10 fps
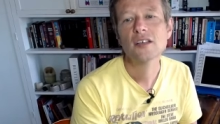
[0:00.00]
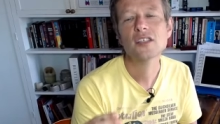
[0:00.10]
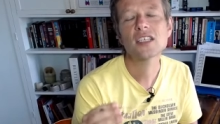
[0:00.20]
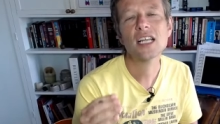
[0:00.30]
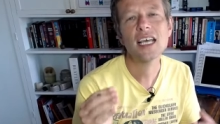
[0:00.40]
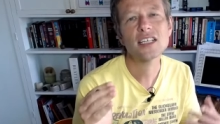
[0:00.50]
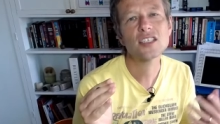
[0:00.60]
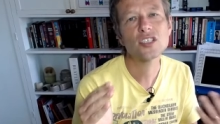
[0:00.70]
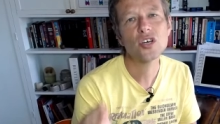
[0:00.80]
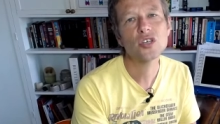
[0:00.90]
Select
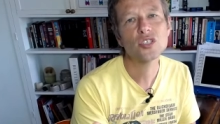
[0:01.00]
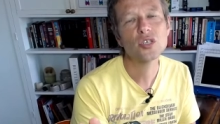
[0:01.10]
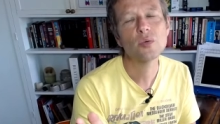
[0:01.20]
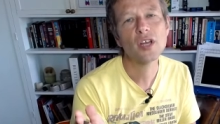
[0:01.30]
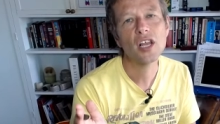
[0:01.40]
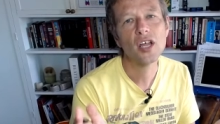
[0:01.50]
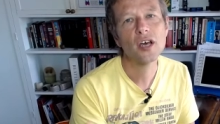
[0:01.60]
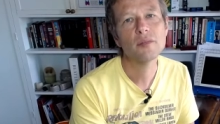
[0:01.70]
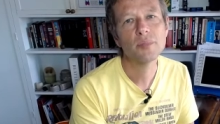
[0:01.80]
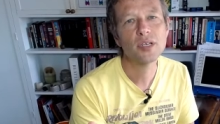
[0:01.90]
songs you want to
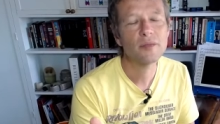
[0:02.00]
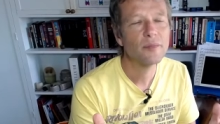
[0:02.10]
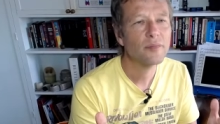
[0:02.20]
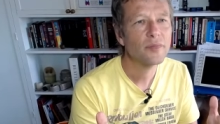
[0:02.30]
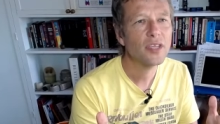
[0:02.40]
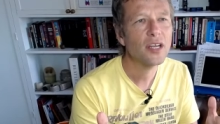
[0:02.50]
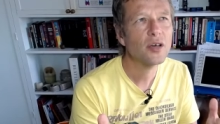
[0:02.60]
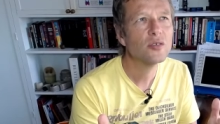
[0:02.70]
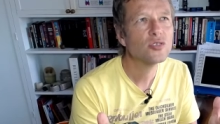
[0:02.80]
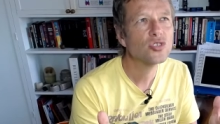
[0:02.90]
learn, but you
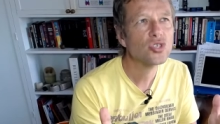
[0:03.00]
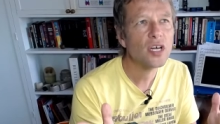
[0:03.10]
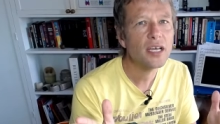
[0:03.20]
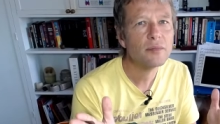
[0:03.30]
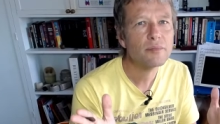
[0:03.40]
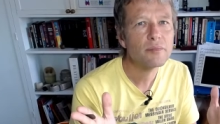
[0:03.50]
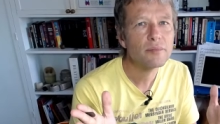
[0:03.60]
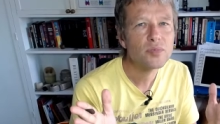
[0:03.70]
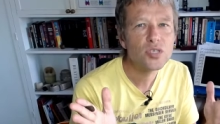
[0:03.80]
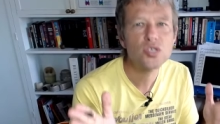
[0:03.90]
know, try and
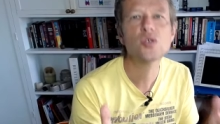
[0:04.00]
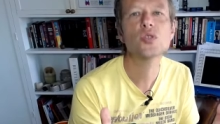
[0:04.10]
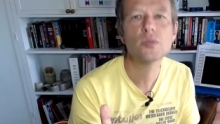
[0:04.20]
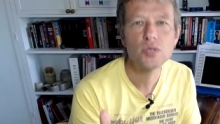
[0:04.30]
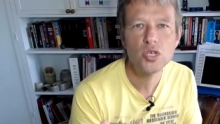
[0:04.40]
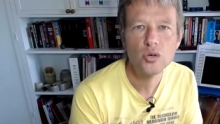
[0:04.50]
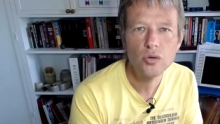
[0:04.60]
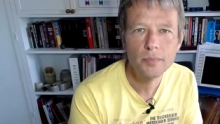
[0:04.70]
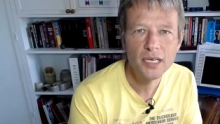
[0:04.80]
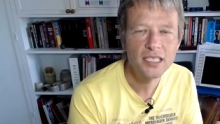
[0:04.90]
suit them to your
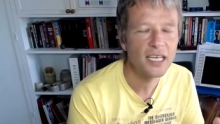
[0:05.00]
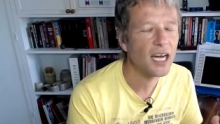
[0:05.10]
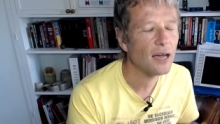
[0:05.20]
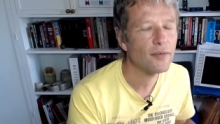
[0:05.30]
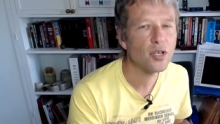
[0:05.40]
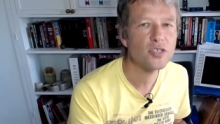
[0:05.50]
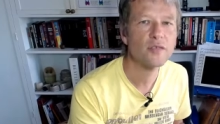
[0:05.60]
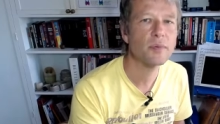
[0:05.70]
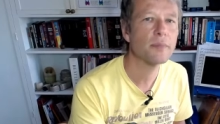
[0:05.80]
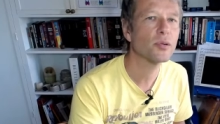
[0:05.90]
ability. I have lots
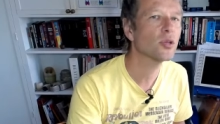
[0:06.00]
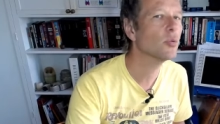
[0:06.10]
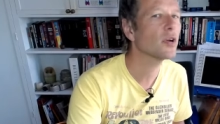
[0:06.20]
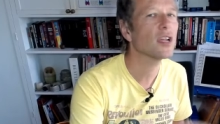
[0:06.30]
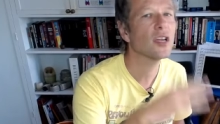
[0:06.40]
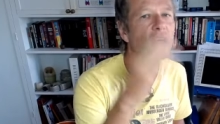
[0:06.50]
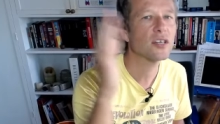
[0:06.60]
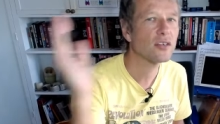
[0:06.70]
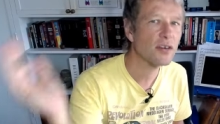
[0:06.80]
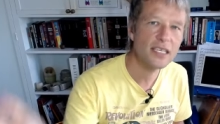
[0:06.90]
of people who want to learn
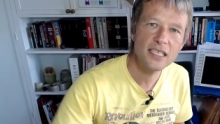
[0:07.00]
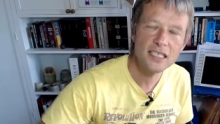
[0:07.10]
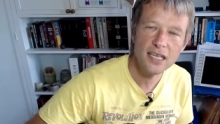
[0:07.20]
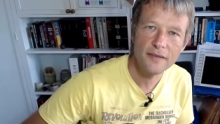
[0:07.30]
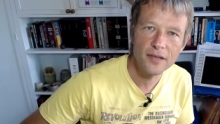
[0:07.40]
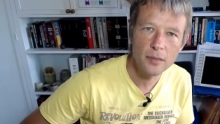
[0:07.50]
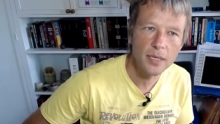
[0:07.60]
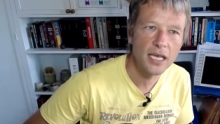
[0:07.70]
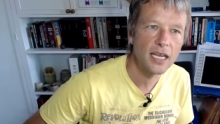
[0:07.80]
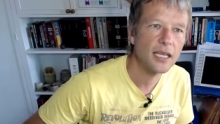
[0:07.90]
crazy stuff at the
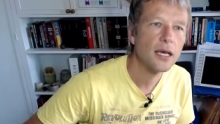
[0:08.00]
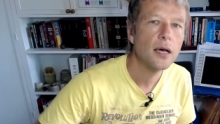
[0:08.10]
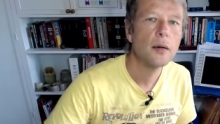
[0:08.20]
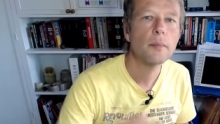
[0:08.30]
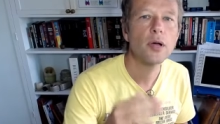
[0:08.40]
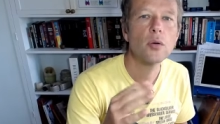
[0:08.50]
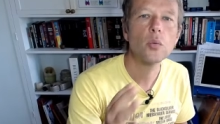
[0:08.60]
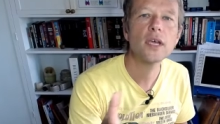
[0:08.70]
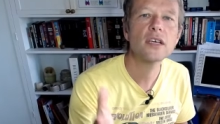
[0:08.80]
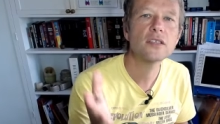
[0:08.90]
beginning, but
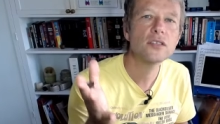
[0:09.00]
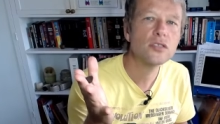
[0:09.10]
we can